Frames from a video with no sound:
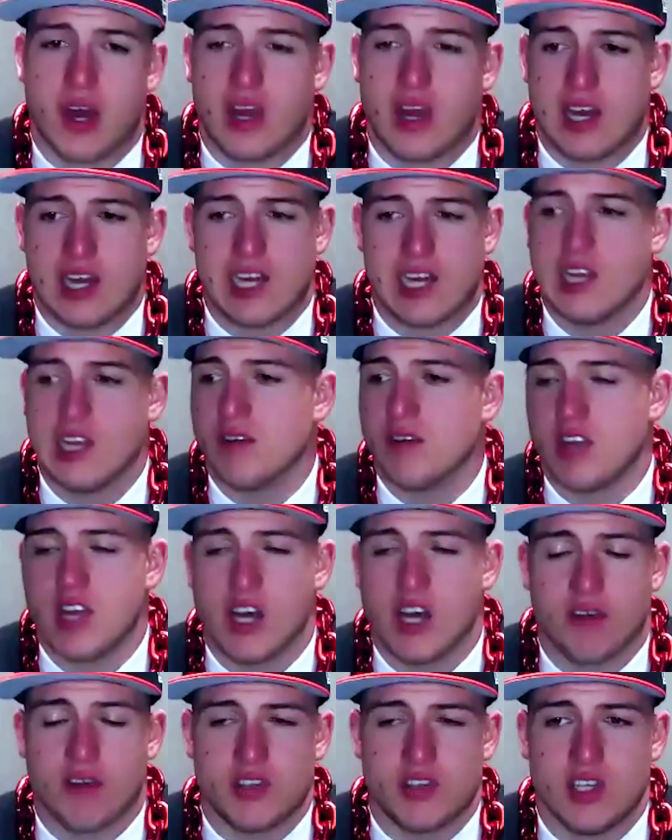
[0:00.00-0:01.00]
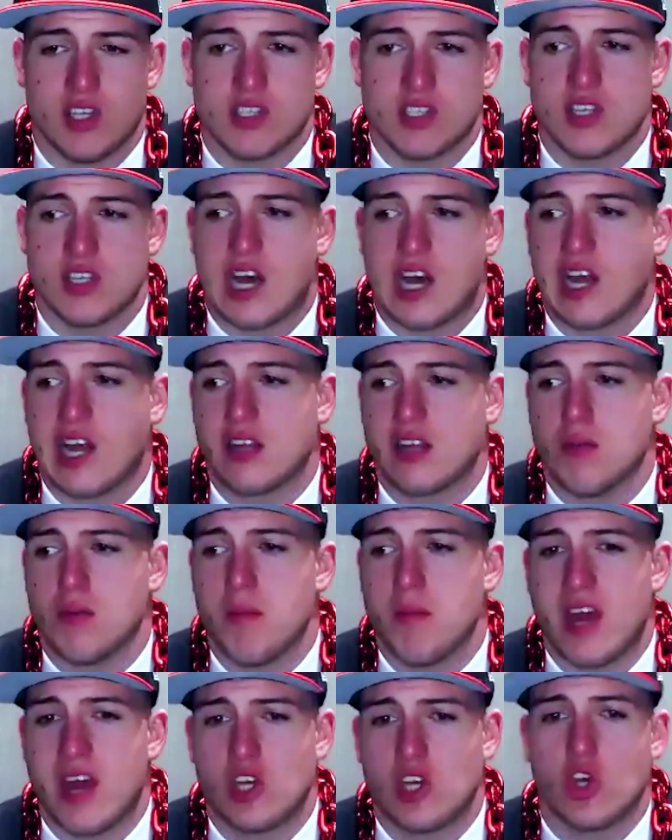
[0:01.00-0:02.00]
it. I love the off season. I like the
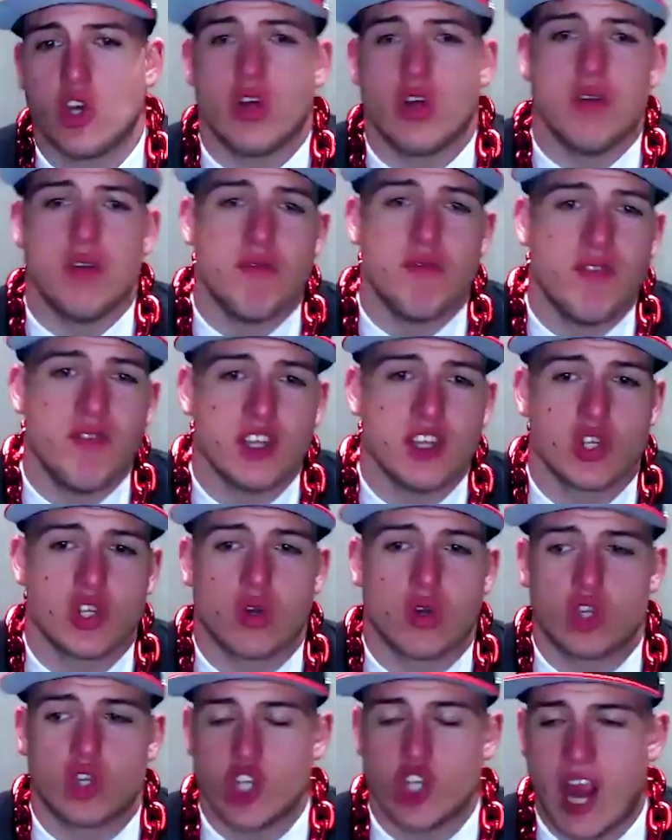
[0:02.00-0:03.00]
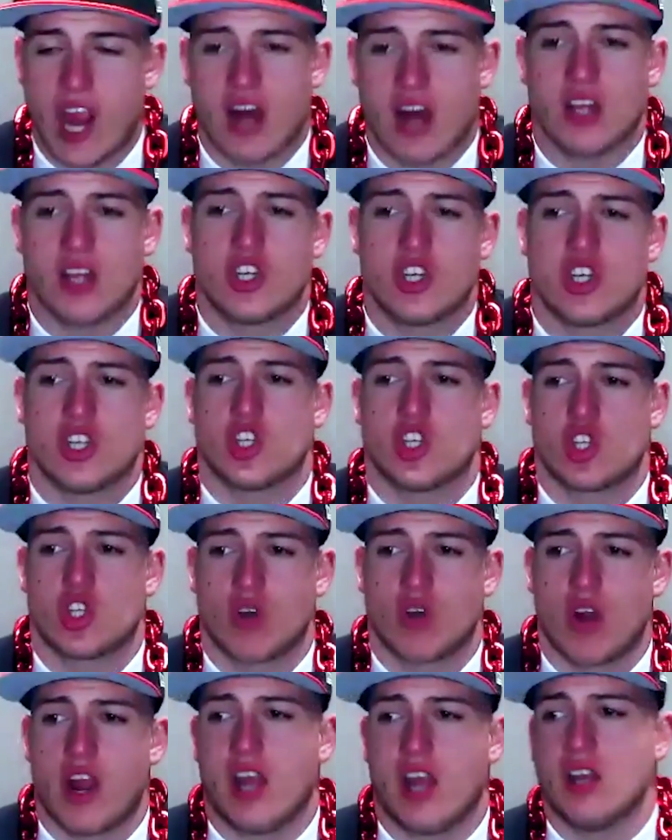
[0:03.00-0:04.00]
mental and physical challenge and
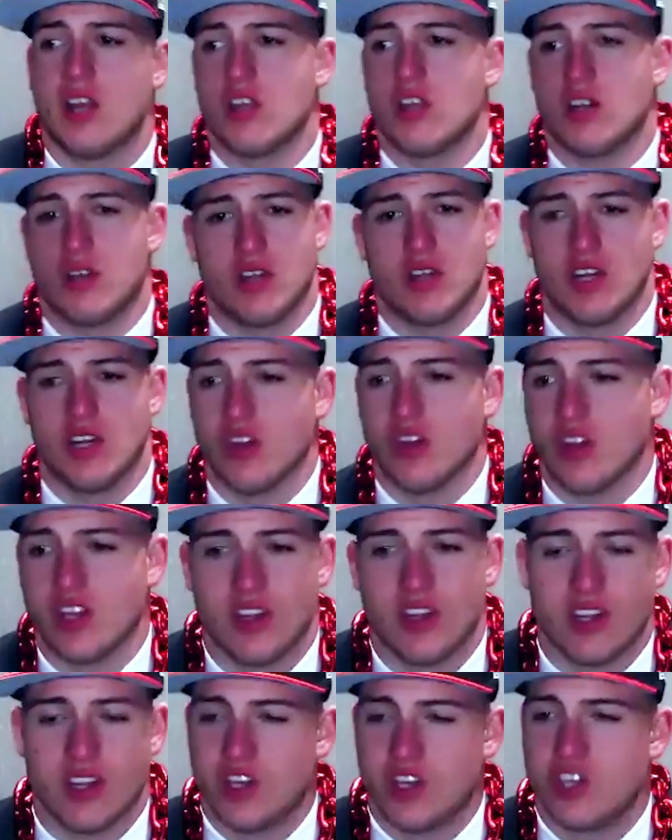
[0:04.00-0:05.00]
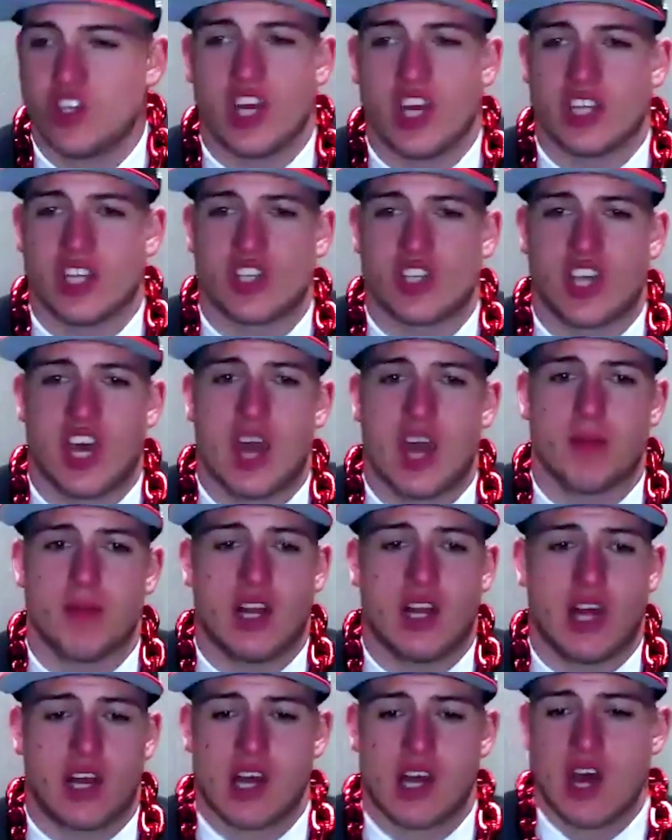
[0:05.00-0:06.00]
strain that, you know, the chess game. I
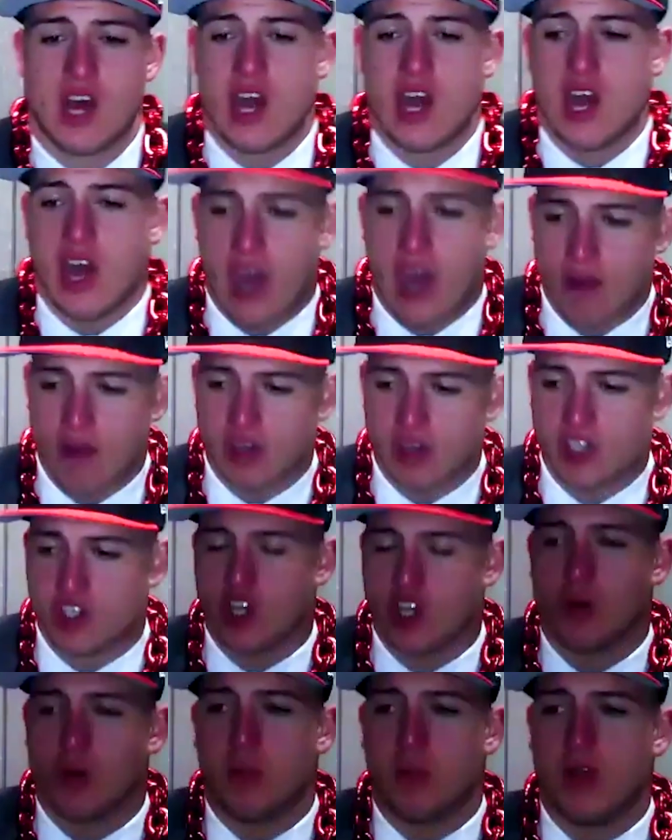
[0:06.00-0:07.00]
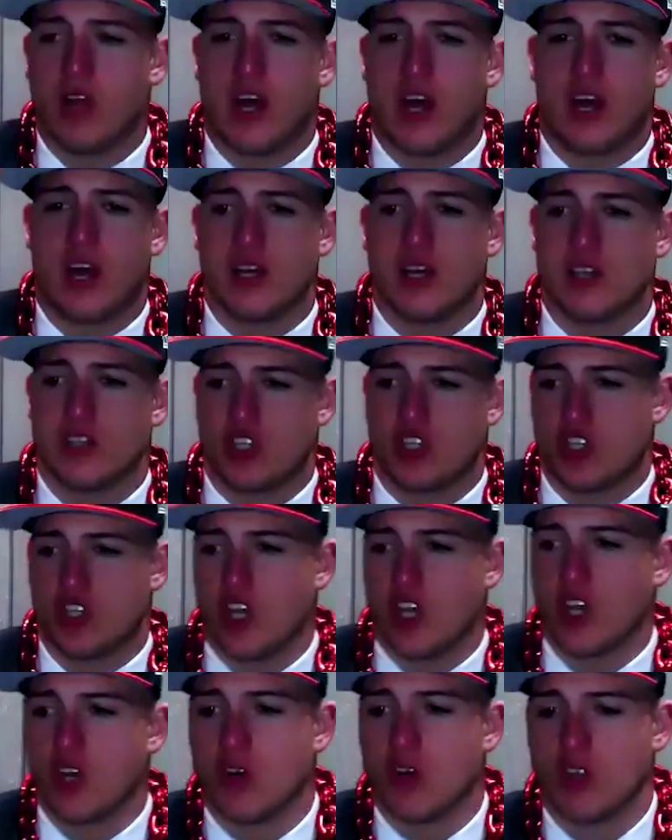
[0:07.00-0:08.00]
like every single play is a
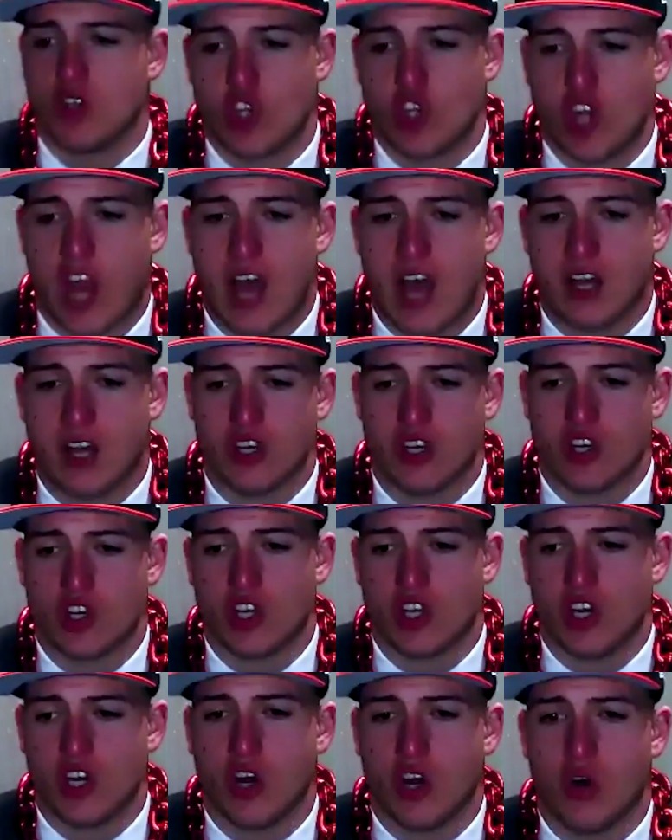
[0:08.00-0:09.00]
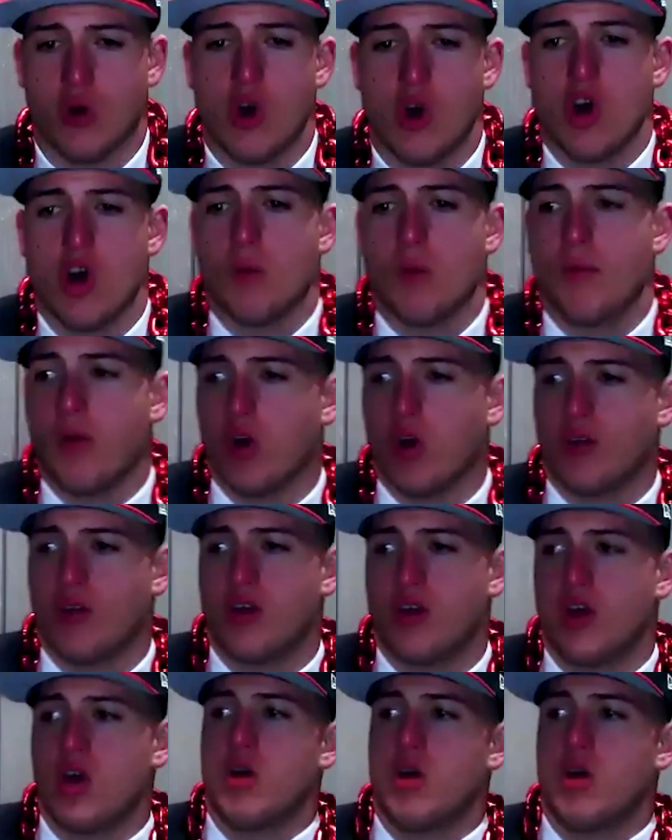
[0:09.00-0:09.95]
single challenge, you know, both